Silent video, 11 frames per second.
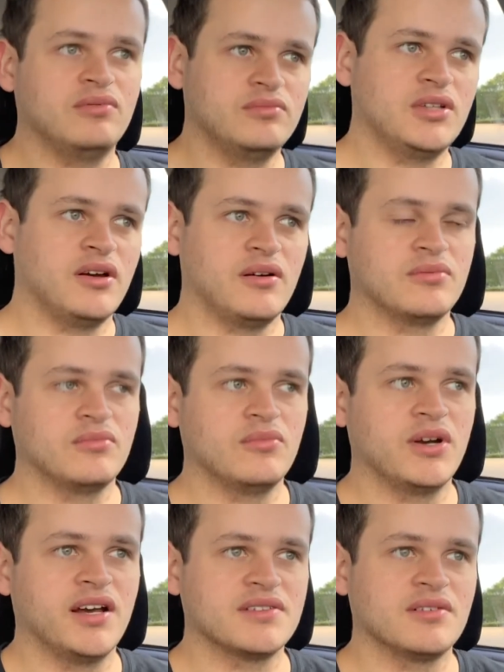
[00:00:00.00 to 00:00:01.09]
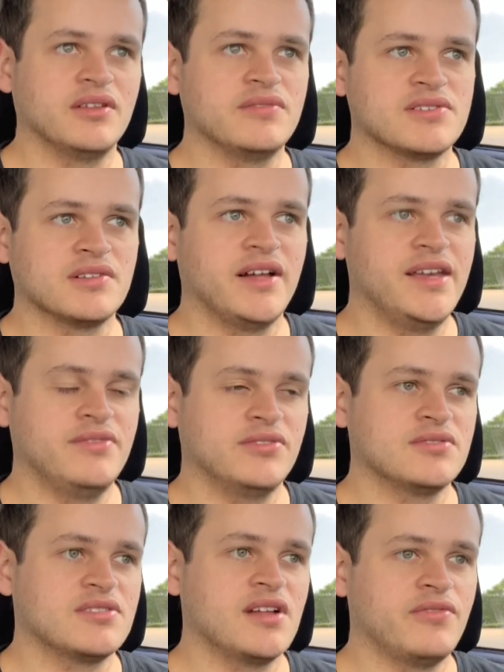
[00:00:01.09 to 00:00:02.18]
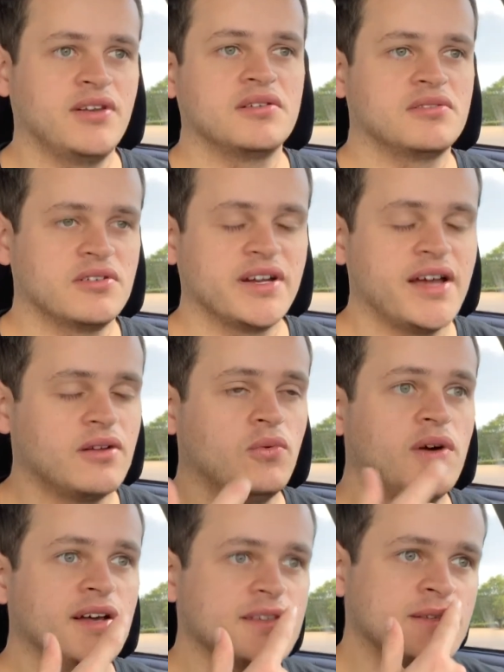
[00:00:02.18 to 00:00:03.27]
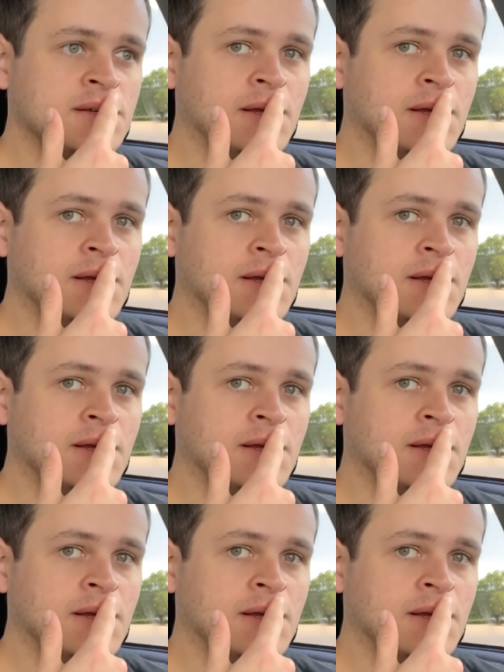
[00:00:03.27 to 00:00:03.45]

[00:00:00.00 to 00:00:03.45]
you know, went on to live his life and stuff? And it turned out it was.